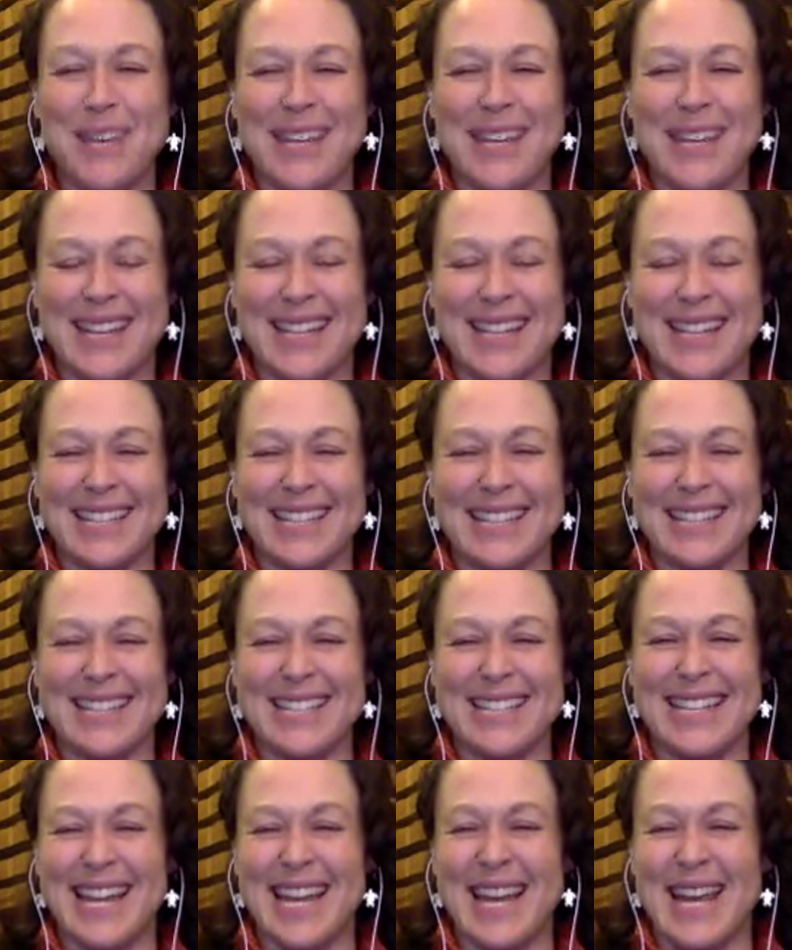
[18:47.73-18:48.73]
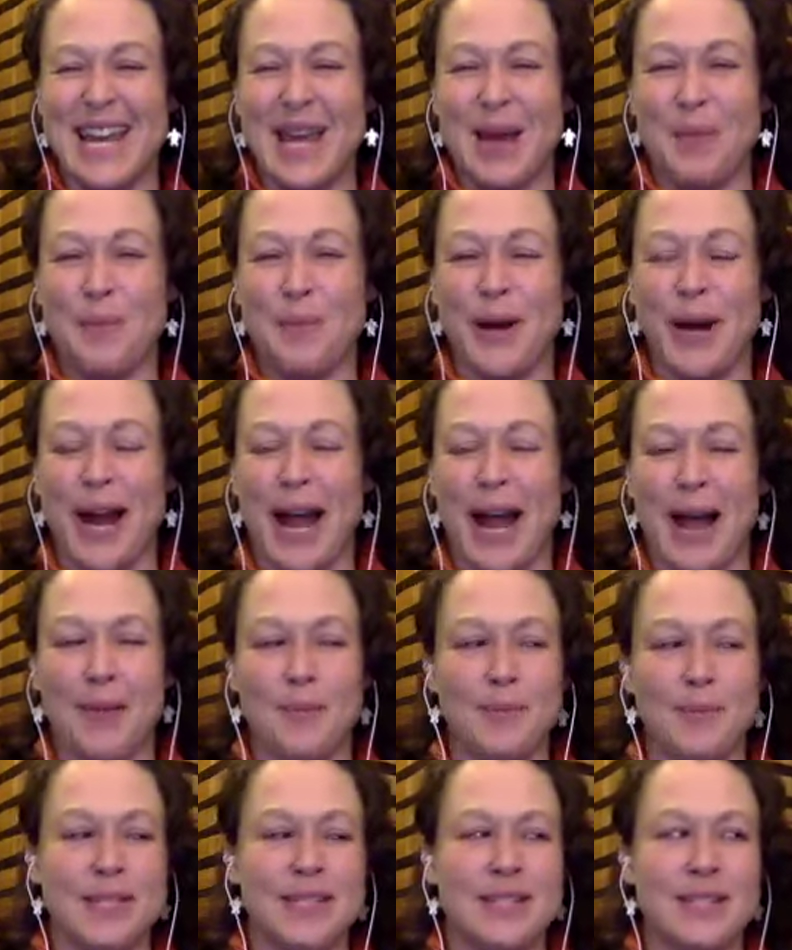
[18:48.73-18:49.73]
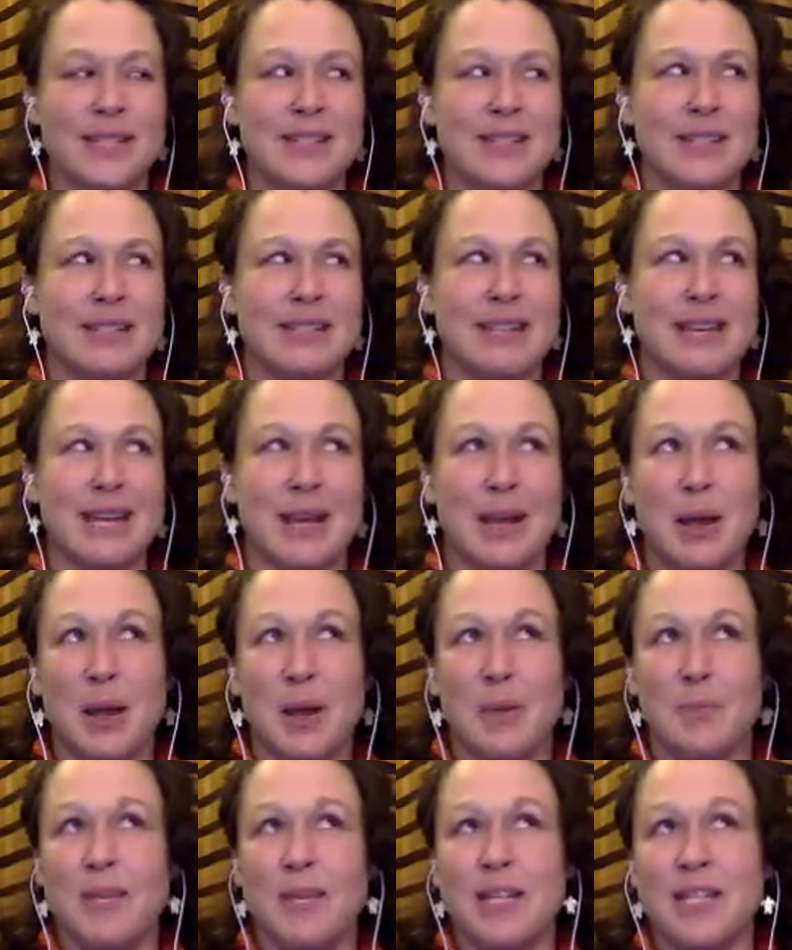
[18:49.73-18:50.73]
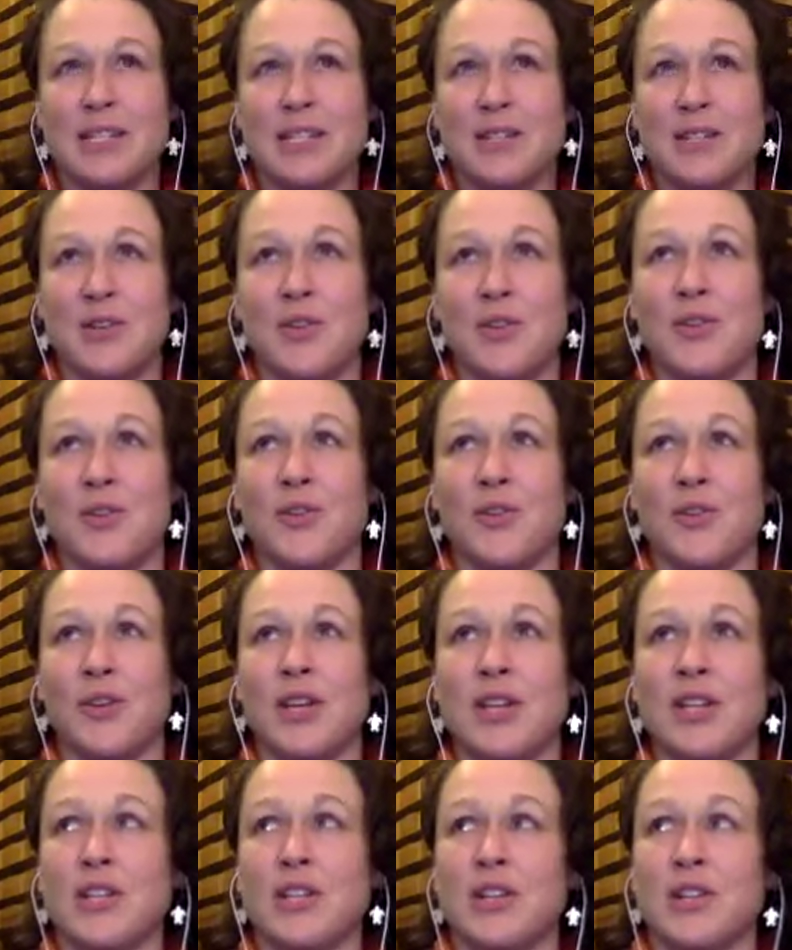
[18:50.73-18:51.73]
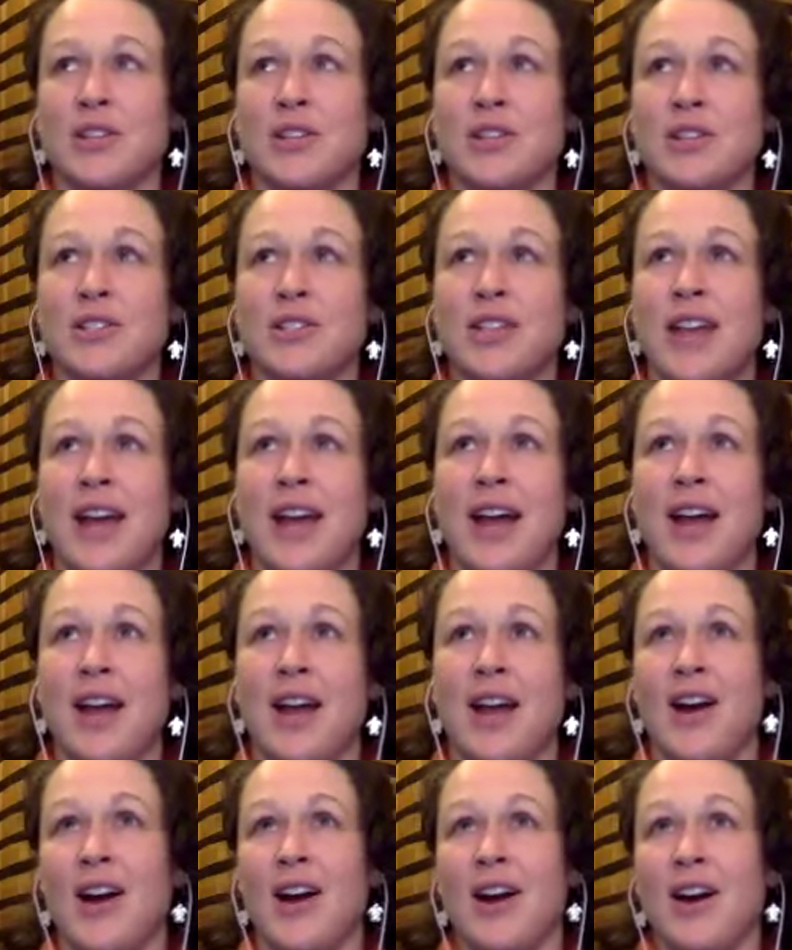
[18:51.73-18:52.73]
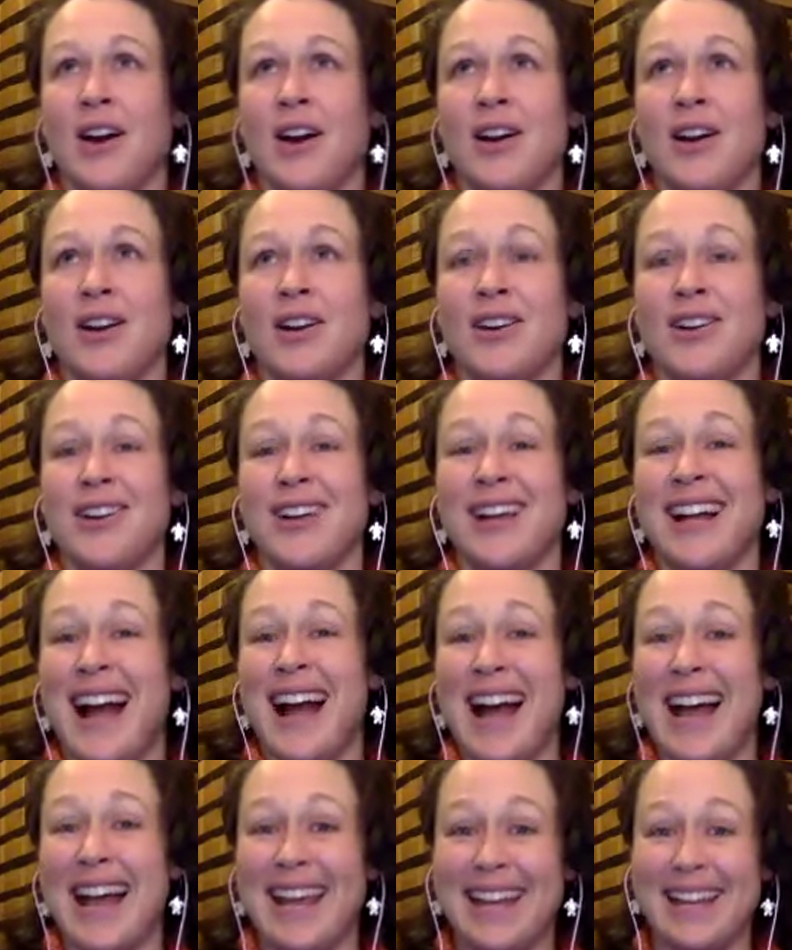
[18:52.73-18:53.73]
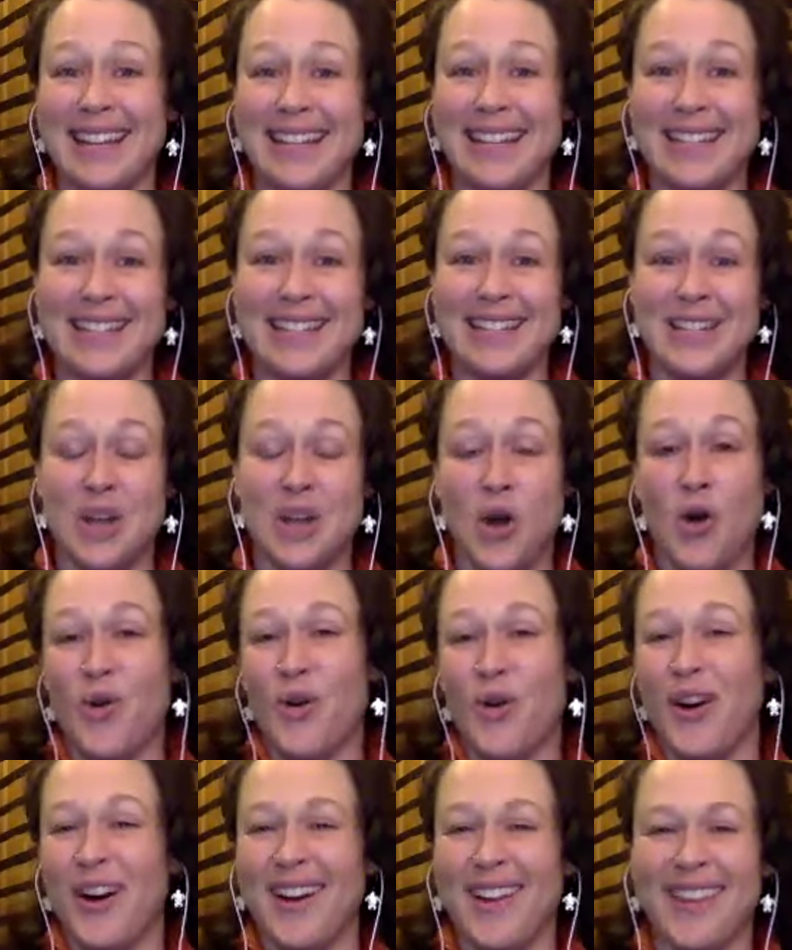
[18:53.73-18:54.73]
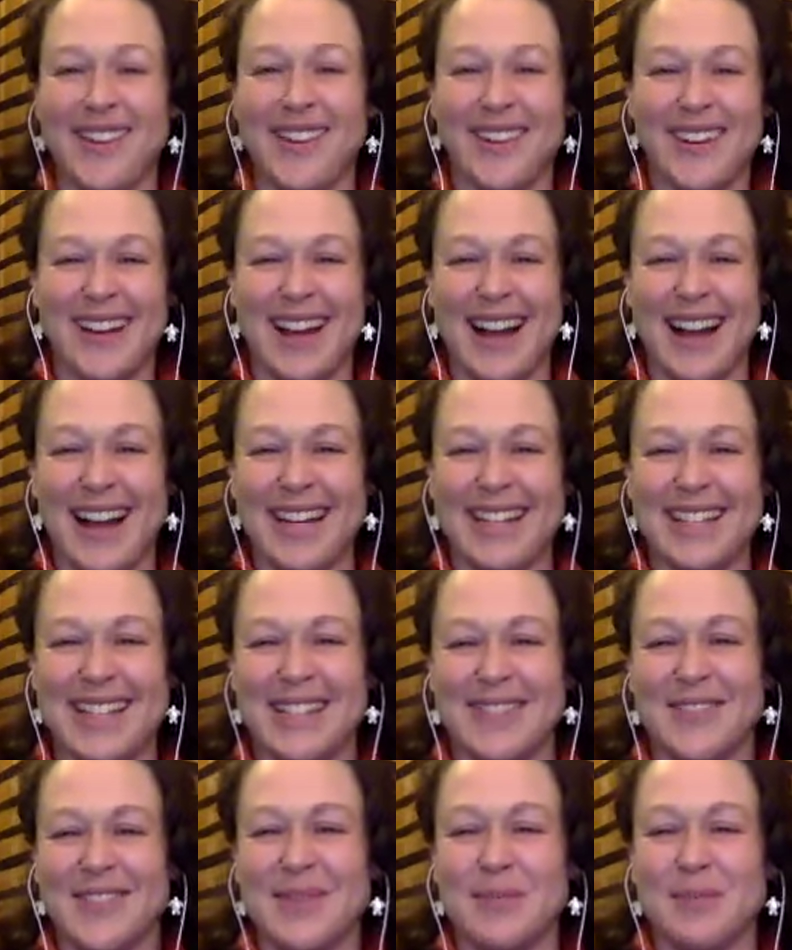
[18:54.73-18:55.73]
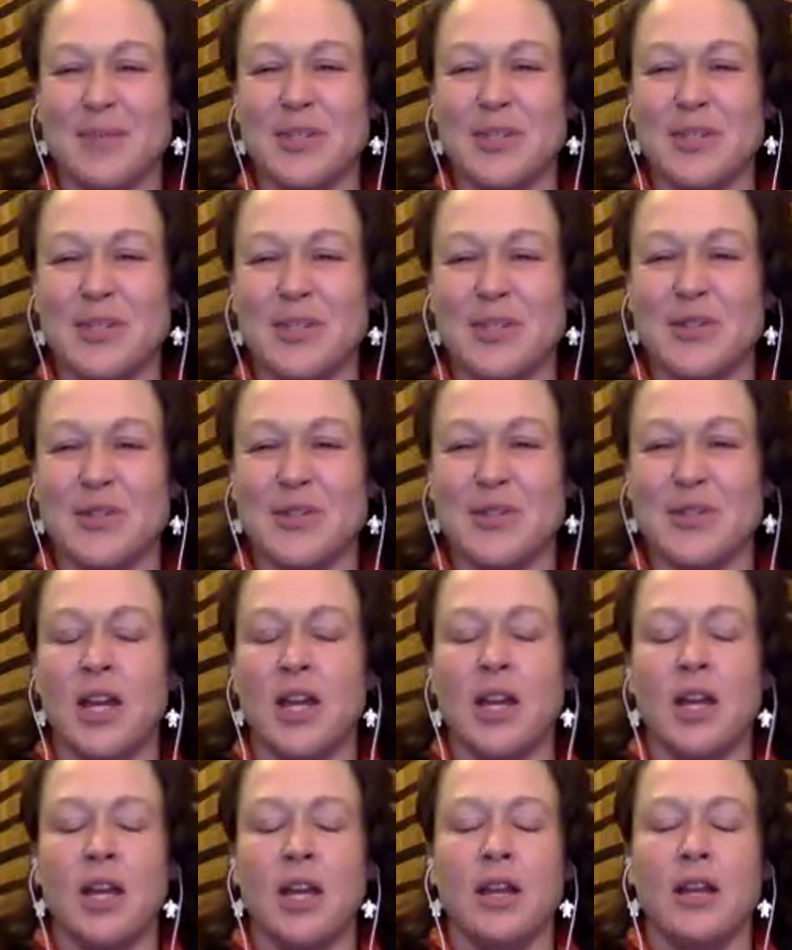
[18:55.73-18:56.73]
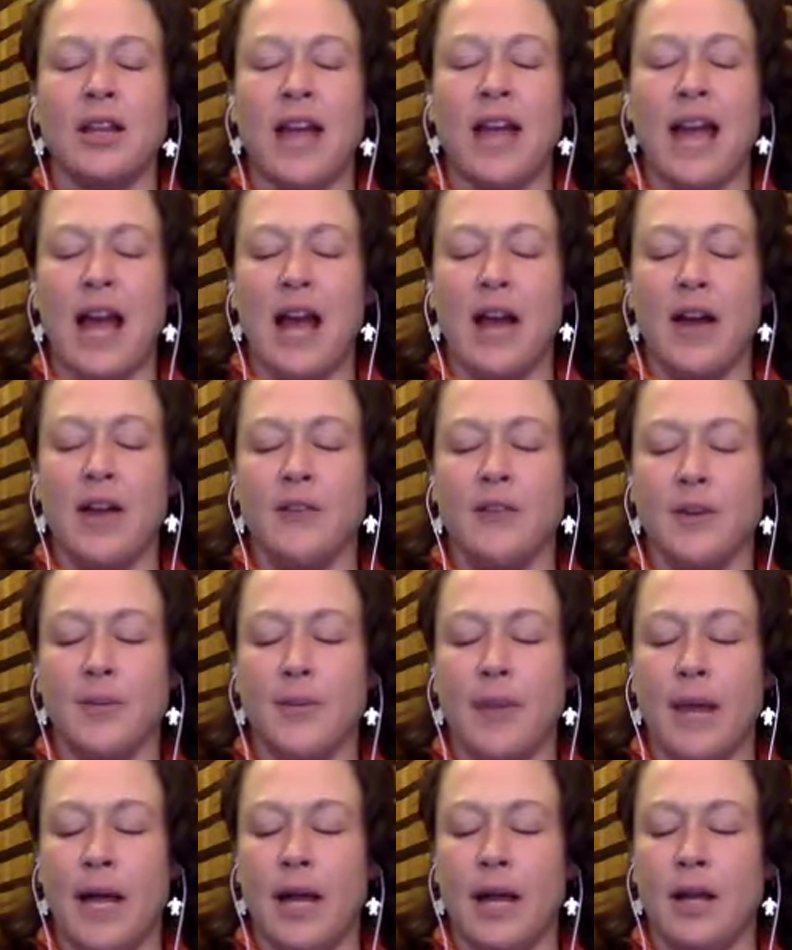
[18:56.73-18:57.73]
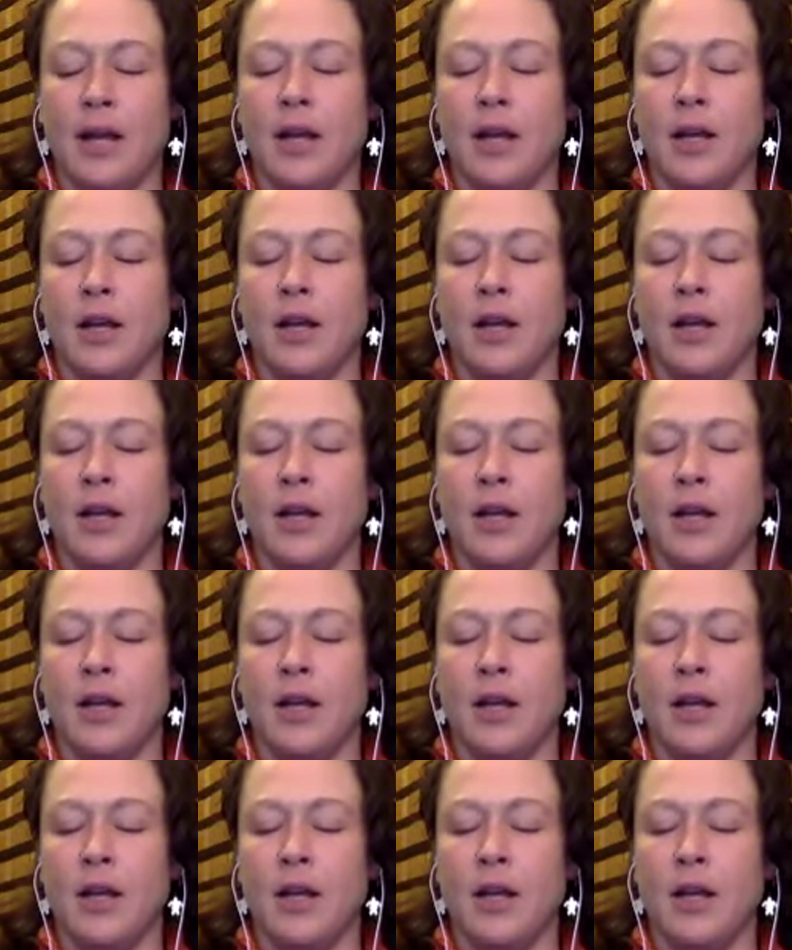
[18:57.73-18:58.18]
beings, perhaps mystical creatures that are guides or other guides of some sort that have your back,